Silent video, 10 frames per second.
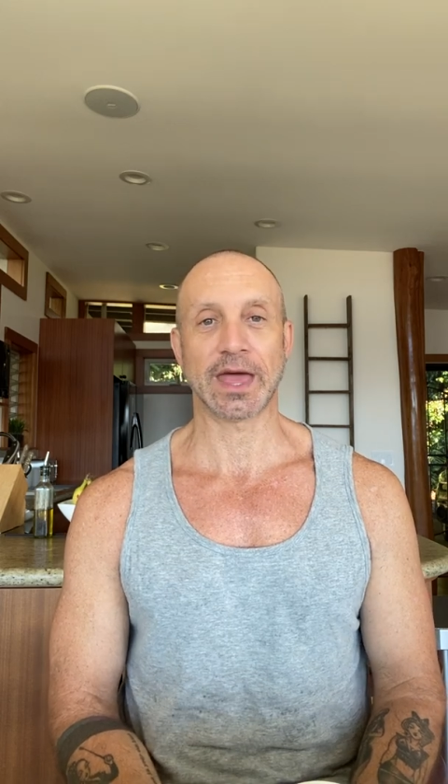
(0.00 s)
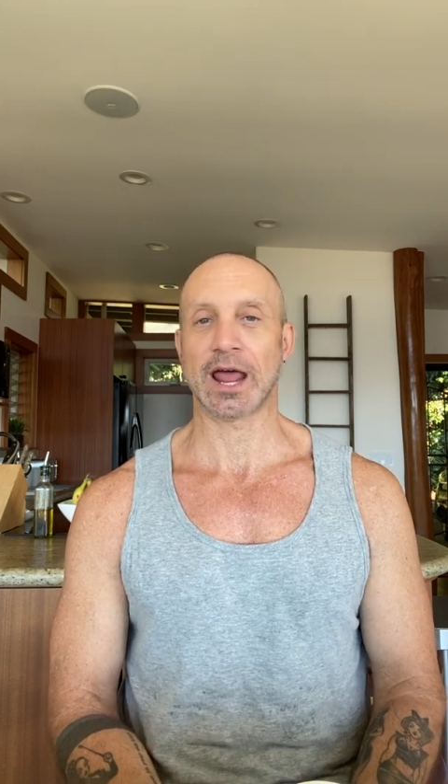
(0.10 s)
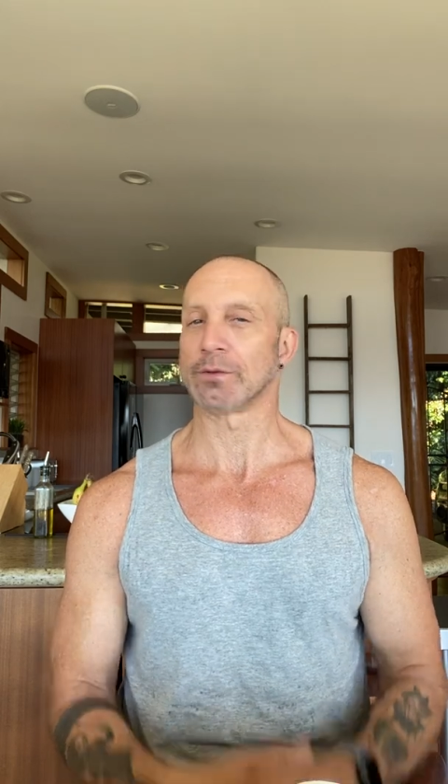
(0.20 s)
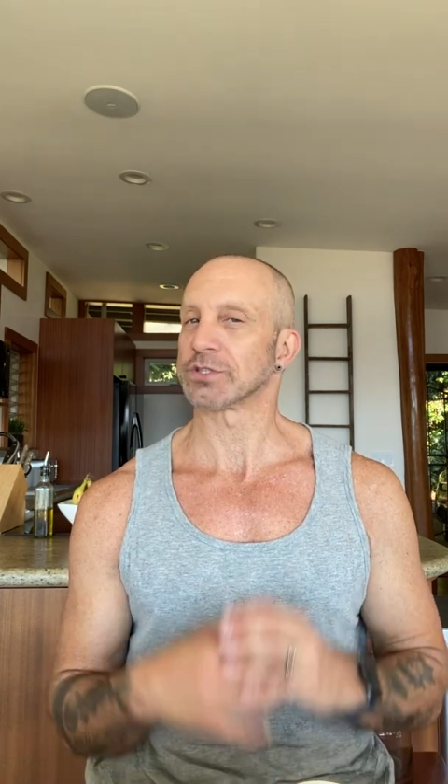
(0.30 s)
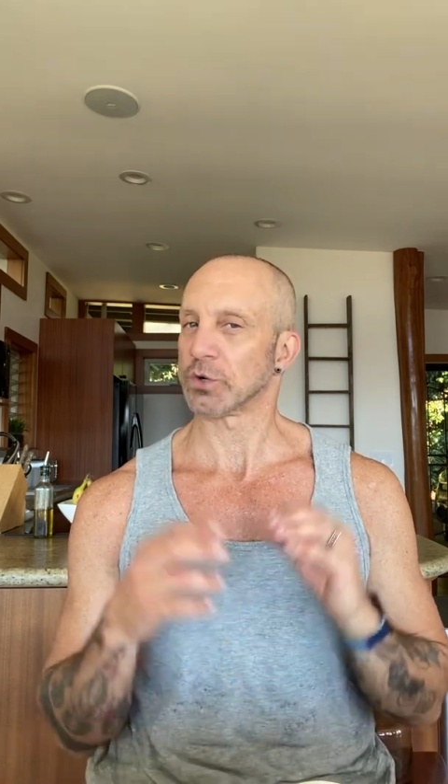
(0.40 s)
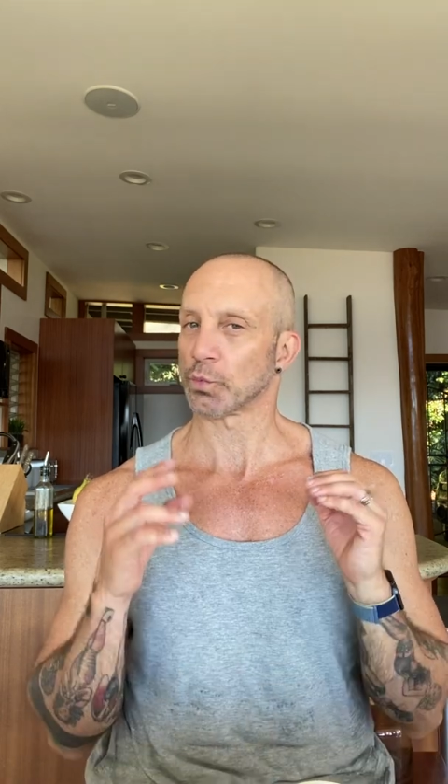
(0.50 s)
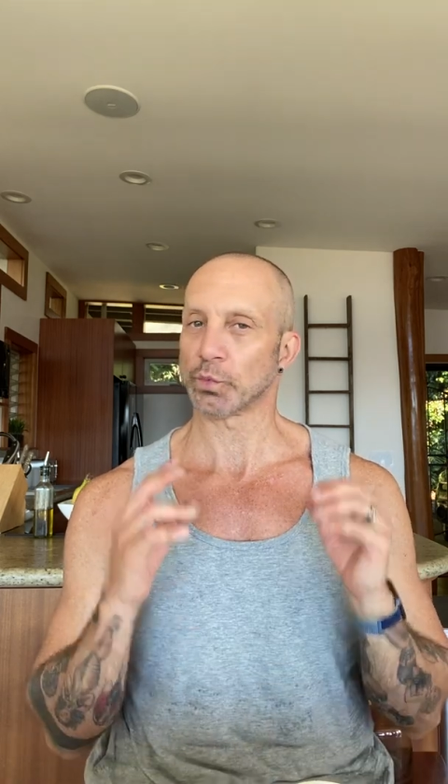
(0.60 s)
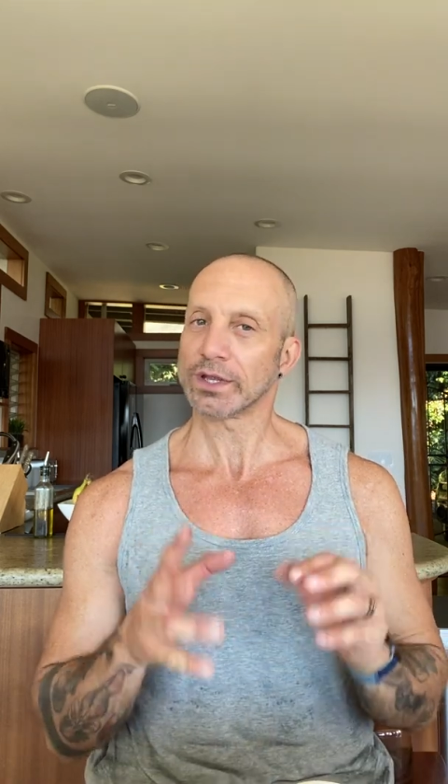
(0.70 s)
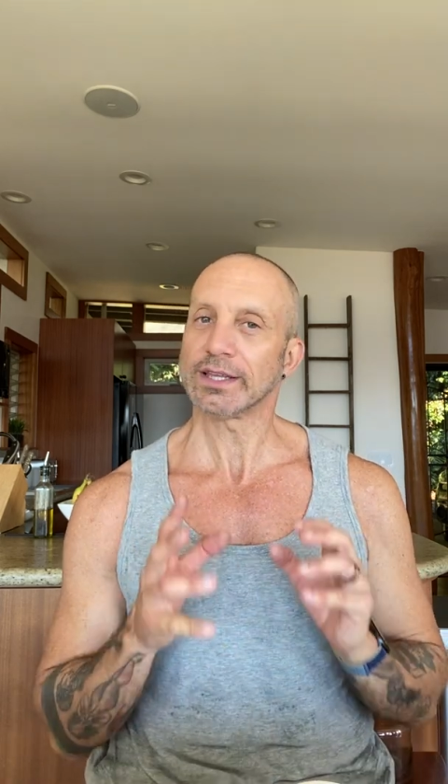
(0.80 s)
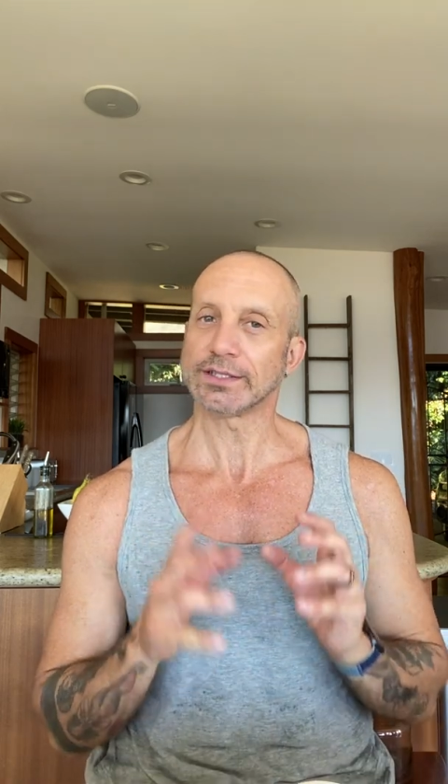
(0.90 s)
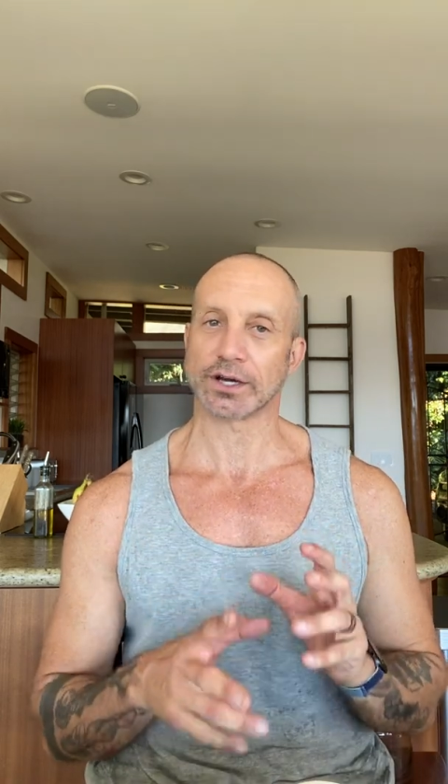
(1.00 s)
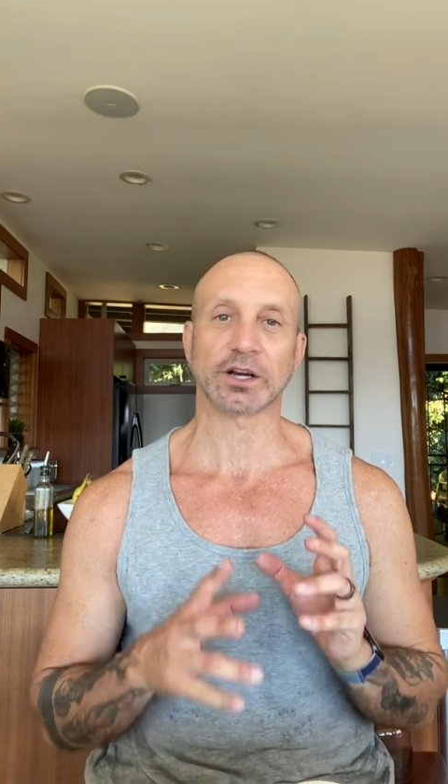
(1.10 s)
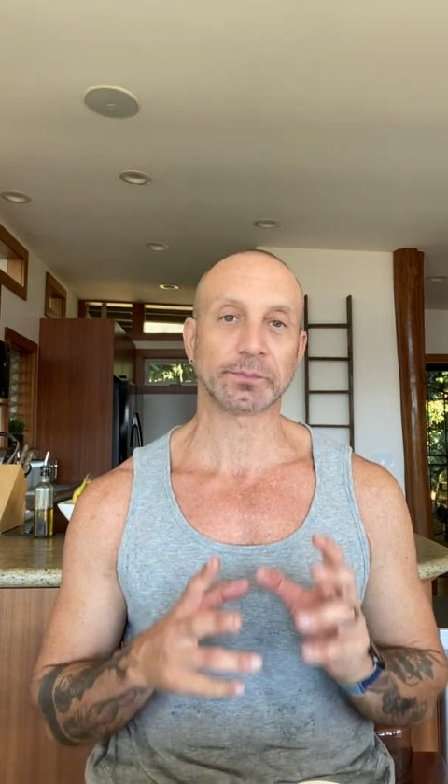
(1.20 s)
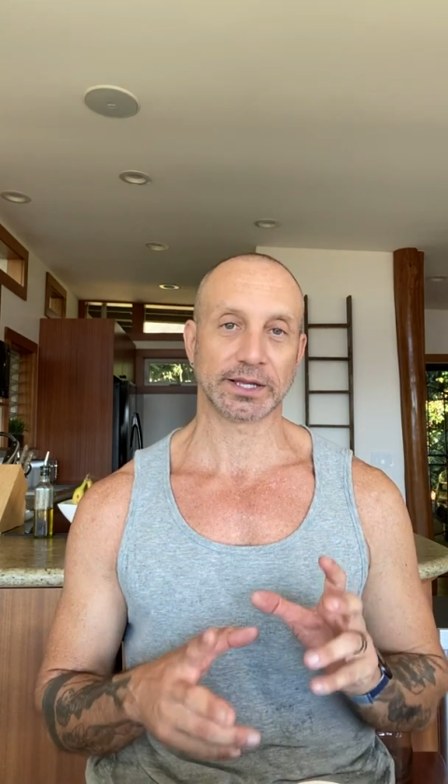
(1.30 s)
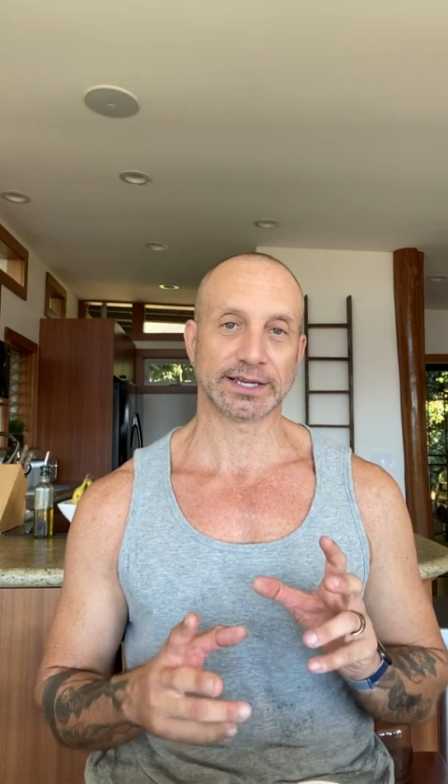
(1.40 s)
And I was in a really
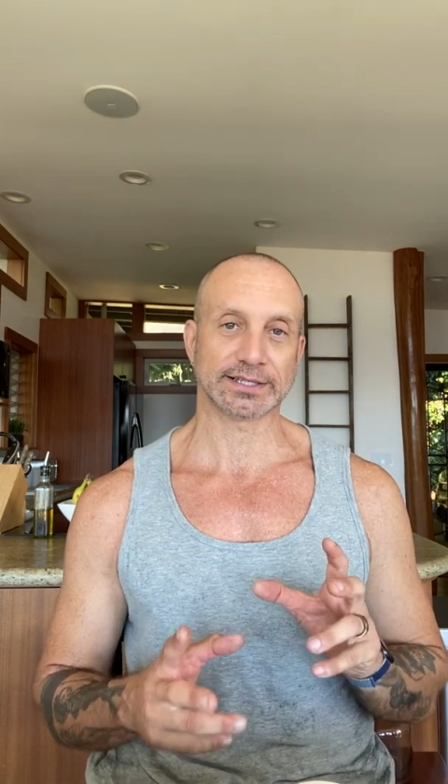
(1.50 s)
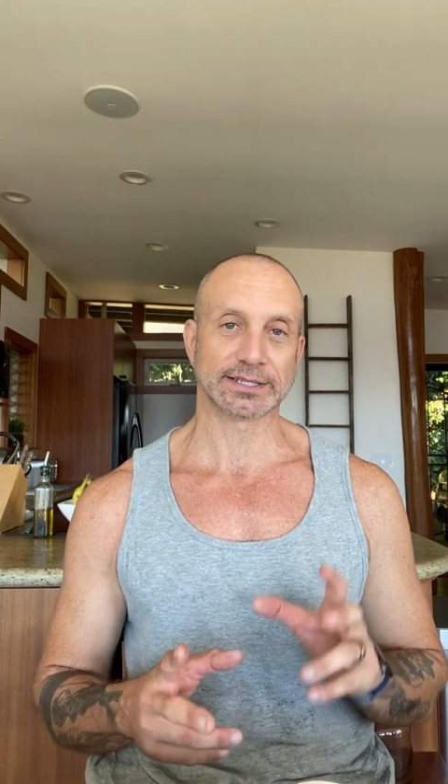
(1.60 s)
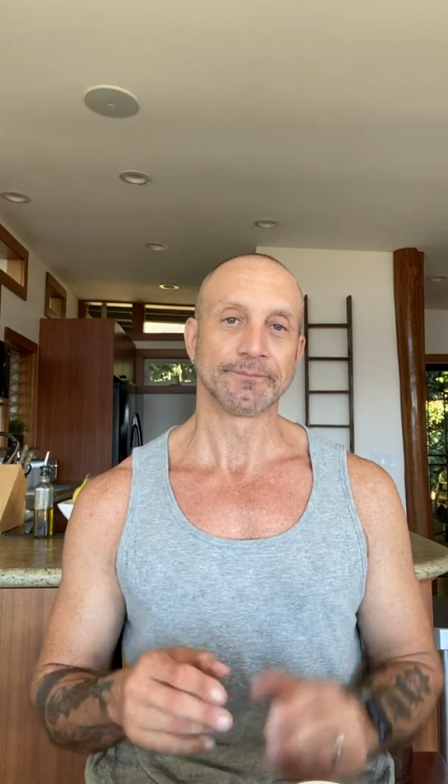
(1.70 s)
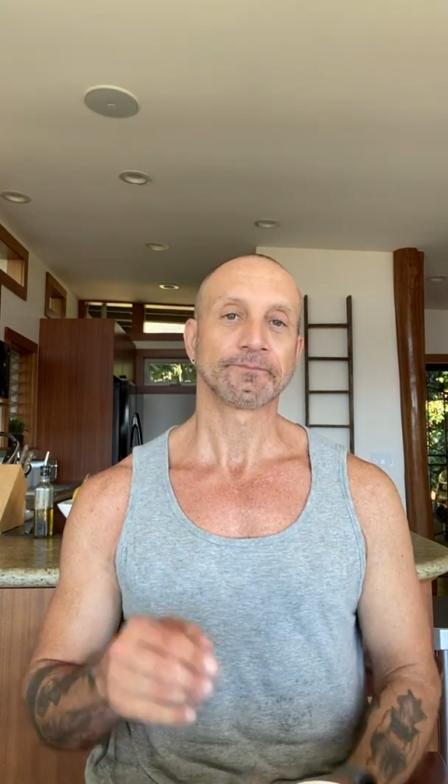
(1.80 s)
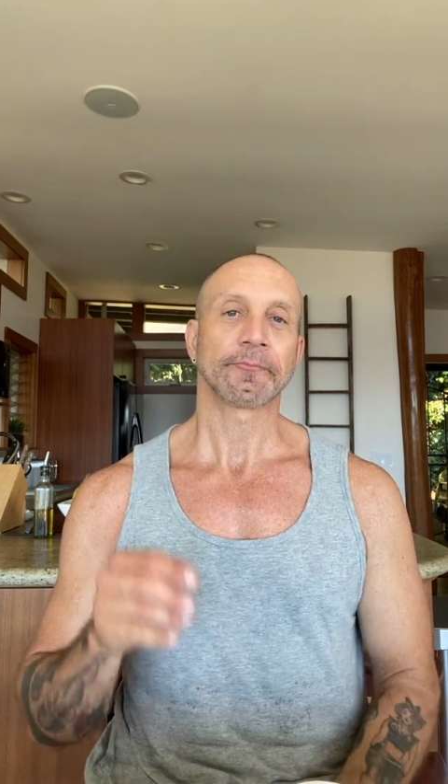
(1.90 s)
dark place.